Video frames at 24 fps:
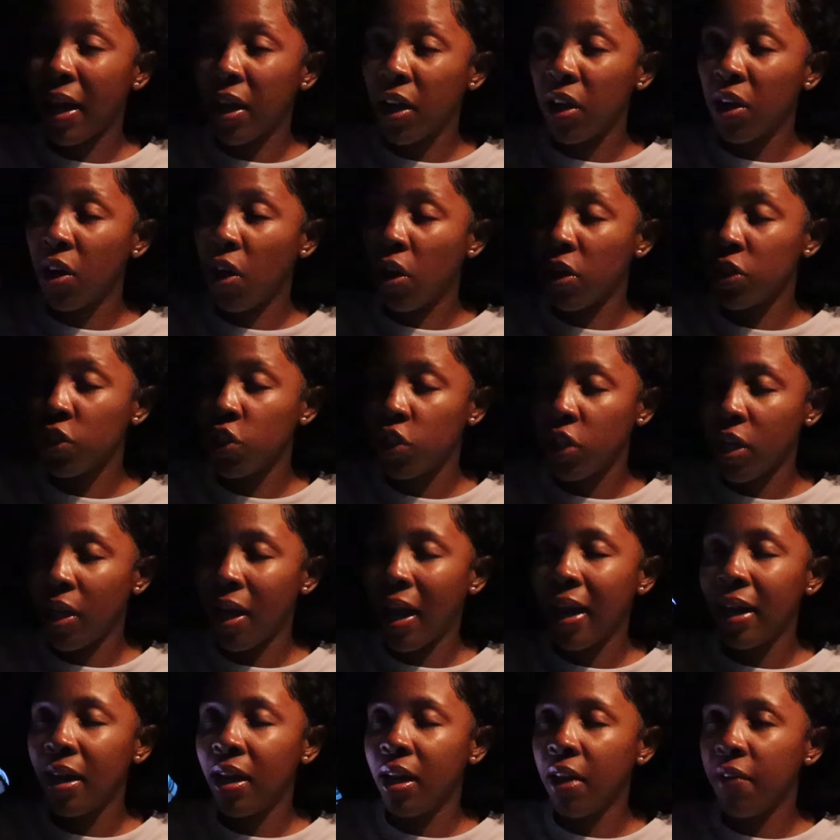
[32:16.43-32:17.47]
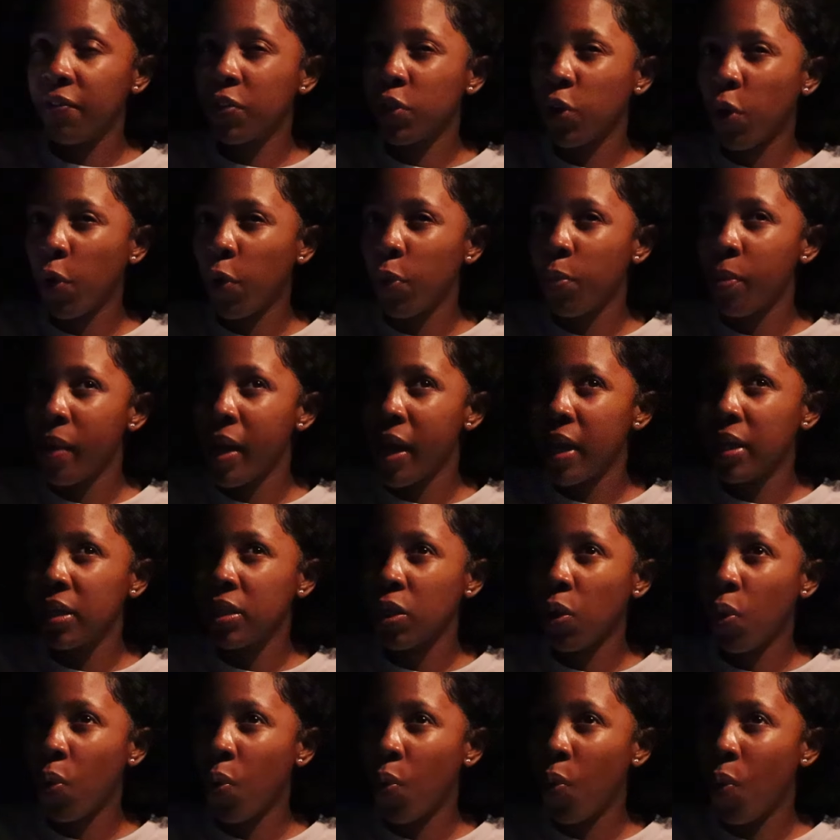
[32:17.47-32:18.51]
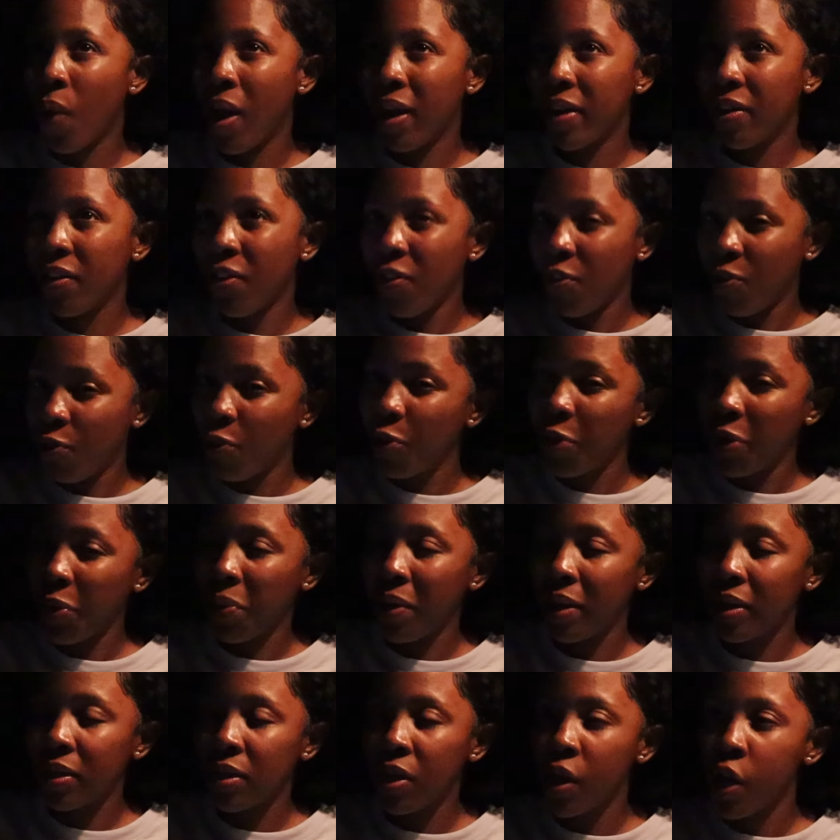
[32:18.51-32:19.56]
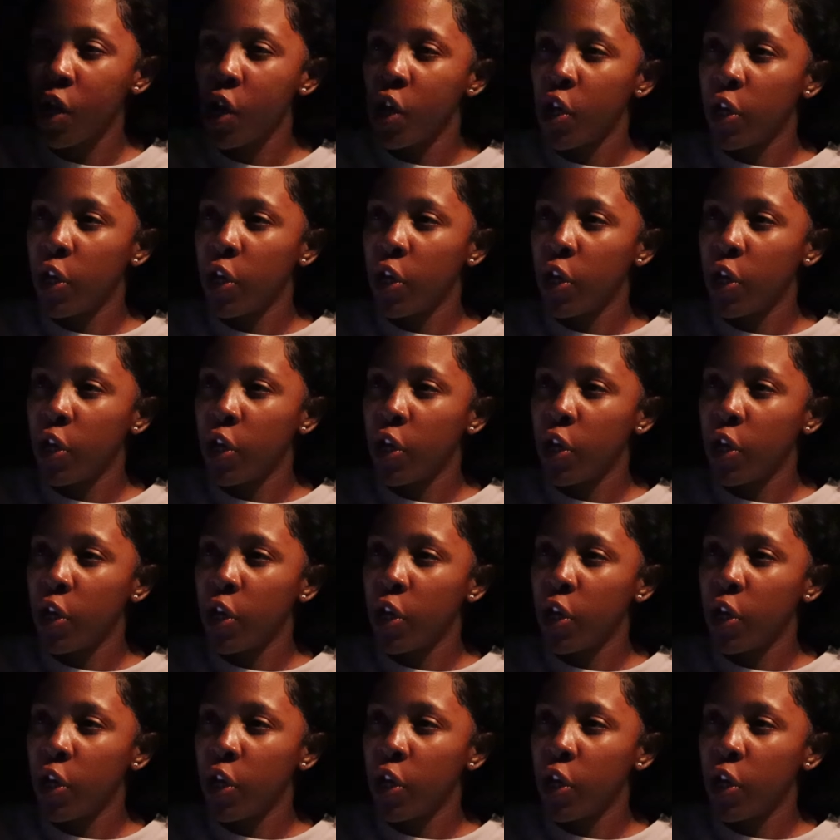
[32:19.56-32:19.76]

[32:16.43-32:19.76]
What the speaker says: I gotcha. I left home at 1:41.